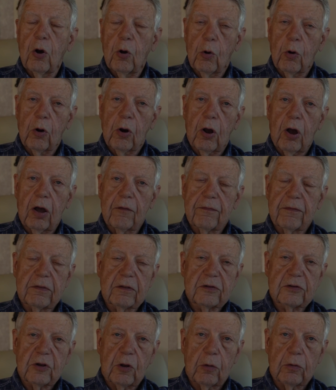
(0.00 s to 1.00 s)
or off of
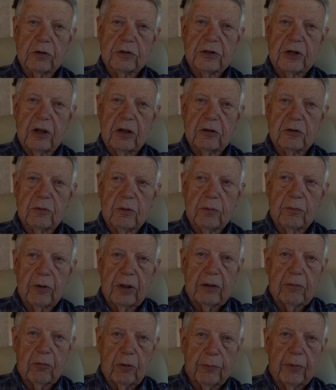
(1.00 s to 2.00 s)
the solar cells when
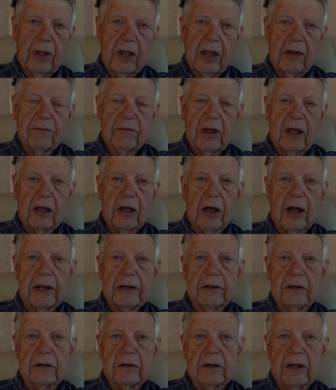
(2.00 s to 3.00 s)
we when we have
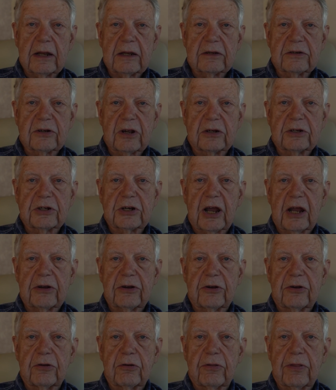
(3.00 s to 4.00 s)
daylight and, and sunshine
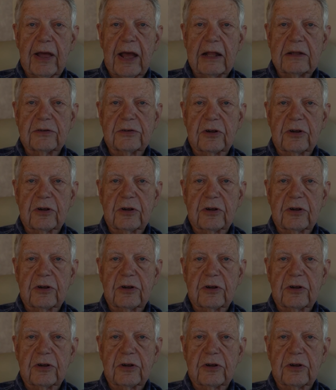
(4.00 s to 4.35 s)
to do that.